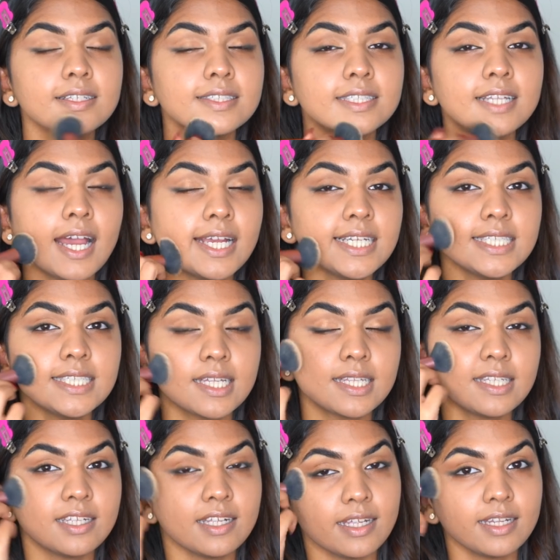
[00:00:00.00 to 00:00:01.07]
nice
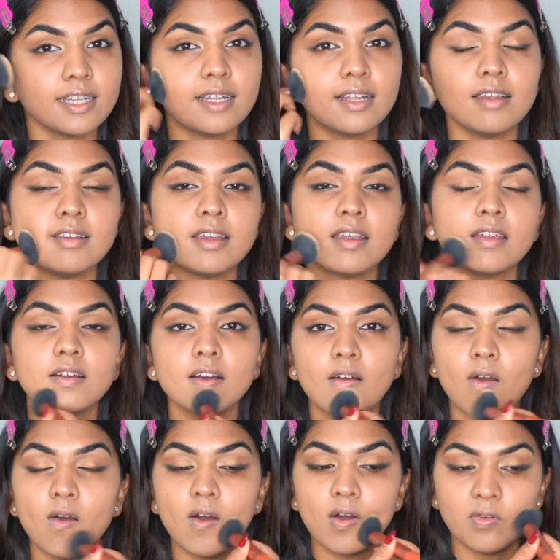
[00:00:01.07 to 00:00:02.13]
thin layer
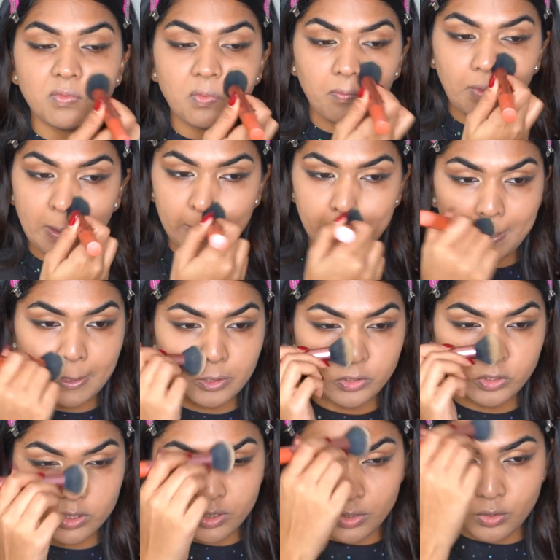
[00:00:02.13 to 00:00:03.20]
of
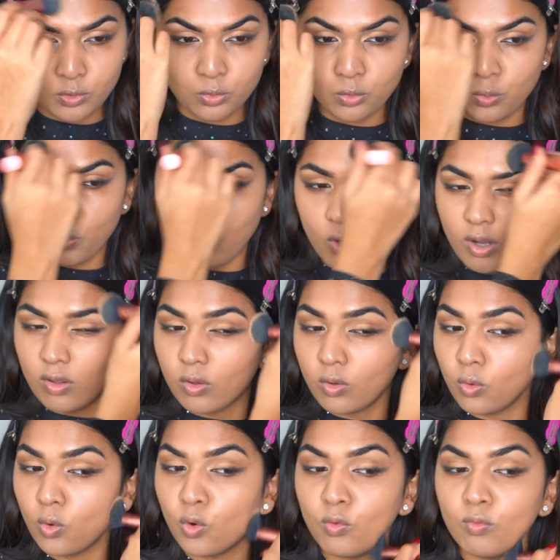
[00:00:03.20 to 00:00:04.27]
foundation. You don't want to
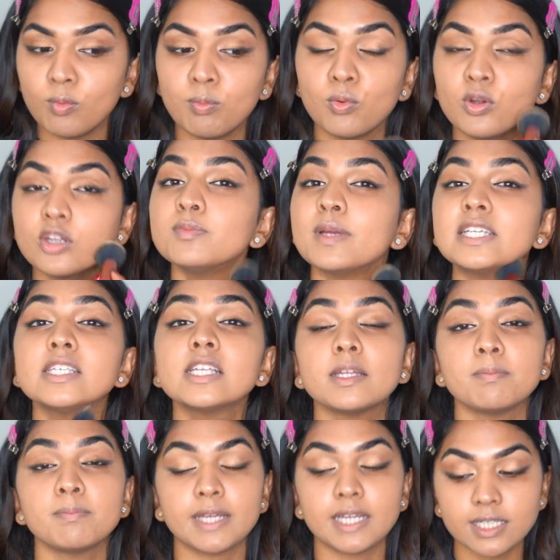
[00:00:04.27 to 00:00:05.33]
go overboard, especially
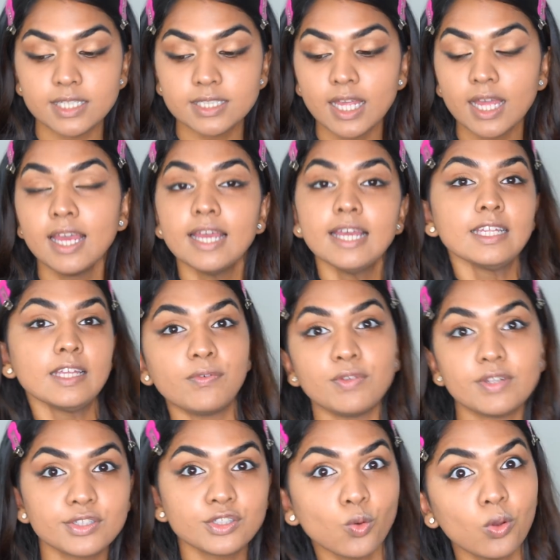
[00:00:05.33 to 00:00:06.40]
because if
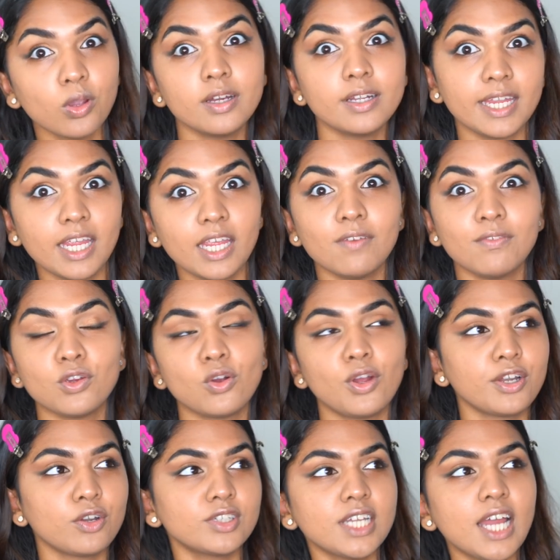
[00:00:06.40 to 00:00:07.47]
it's New Year Eve, you're
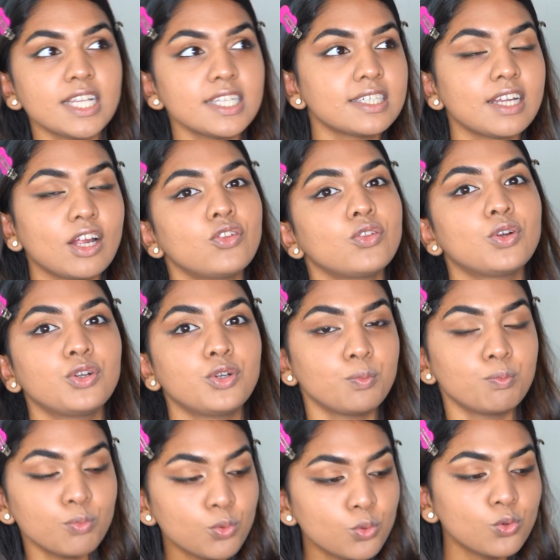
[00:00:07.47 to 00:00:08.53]
going to dance around, you're going to
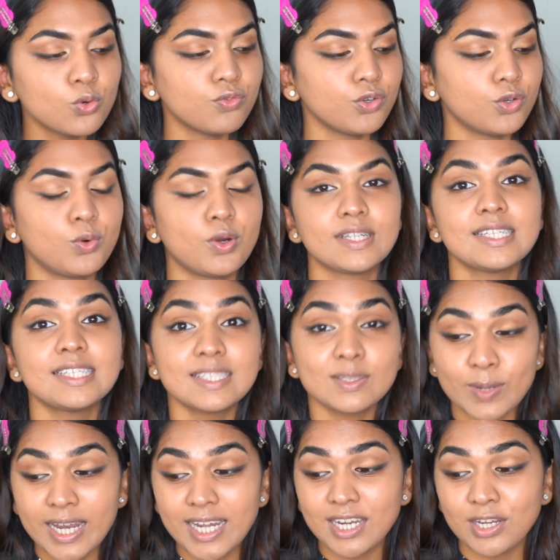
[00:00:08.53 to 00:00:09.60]
move, you don't want to
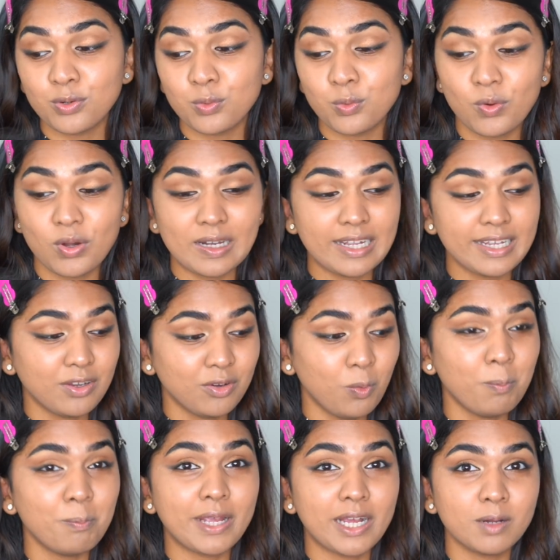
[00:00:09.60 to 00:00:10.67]
sweat and you don't want to like, you know,
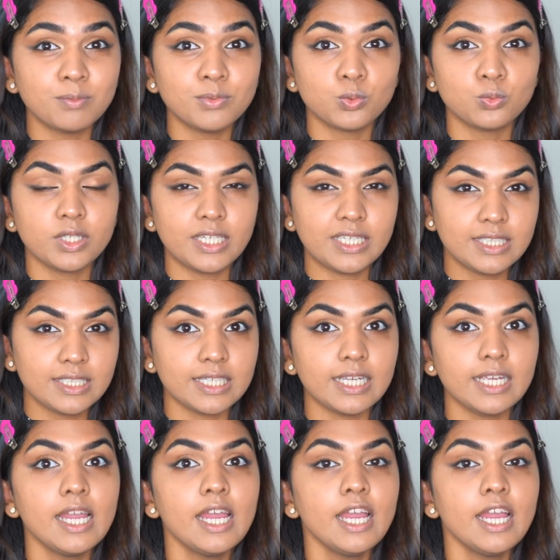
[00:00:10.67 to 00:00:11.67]
become too greasy.